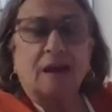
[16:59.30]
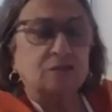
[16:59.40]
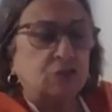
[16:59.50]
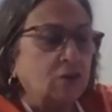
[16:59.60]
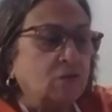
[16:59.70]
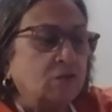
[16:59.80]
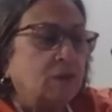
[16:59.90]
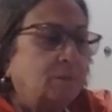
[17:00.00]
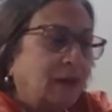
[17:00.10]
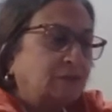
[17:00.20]
grow
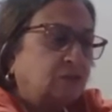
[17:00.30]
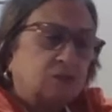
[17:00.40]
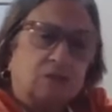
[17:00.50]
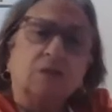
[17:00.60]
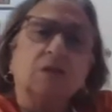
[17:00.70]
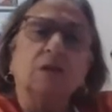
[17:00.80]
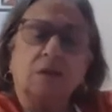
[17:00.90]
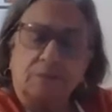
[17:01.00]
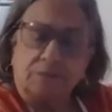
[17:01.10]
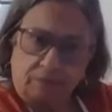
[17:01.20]
tomatoes in our
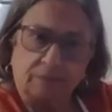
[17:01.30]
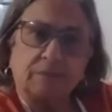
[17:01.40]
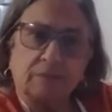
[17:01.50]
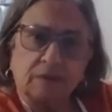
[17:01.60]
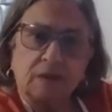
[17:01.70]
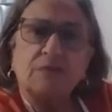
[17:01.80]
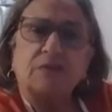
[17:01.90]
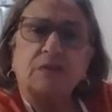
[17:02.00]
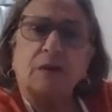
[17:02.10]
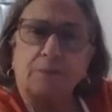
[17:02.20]
garden, and I use
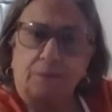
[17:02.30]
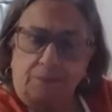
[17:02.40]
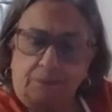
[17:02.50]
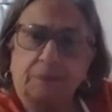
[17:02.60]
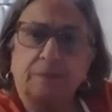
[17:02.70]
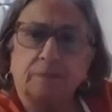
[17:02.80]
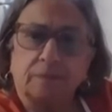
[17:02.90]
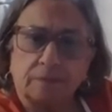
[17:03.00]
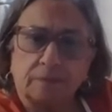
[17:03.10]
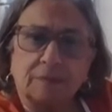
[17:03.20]
it all the
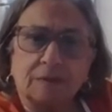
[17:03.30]
time.